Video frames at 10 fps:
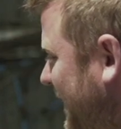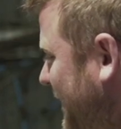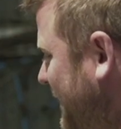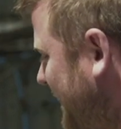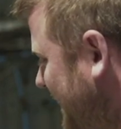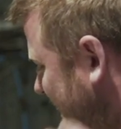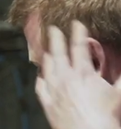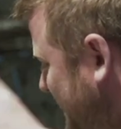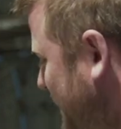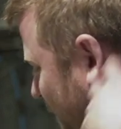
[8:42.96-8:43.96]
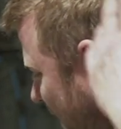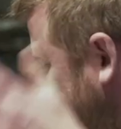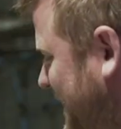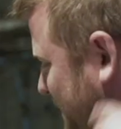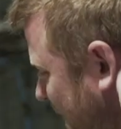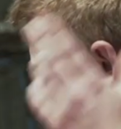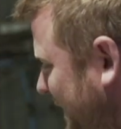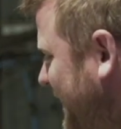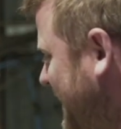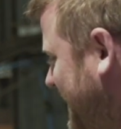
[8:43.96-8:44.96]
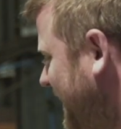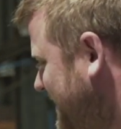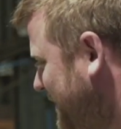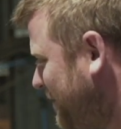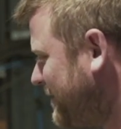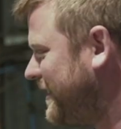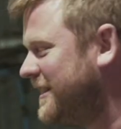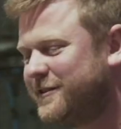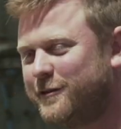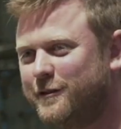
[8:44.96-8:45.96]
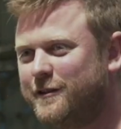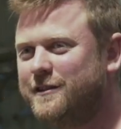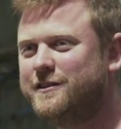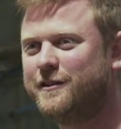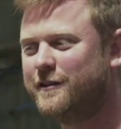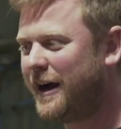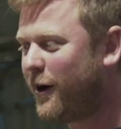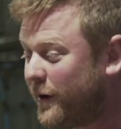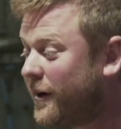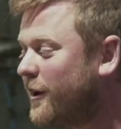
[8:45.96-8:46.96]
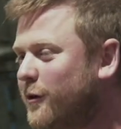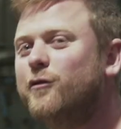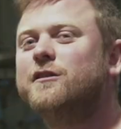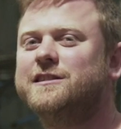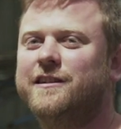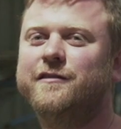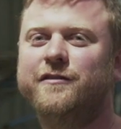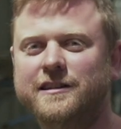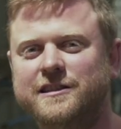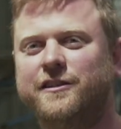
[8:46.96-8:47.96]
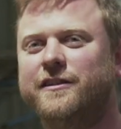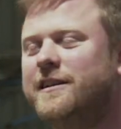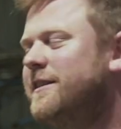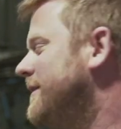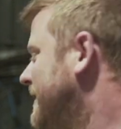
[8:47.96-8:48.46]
you know, your brain's spinning at this stage in a project of all the sort of how we're going to do all the design features on it, and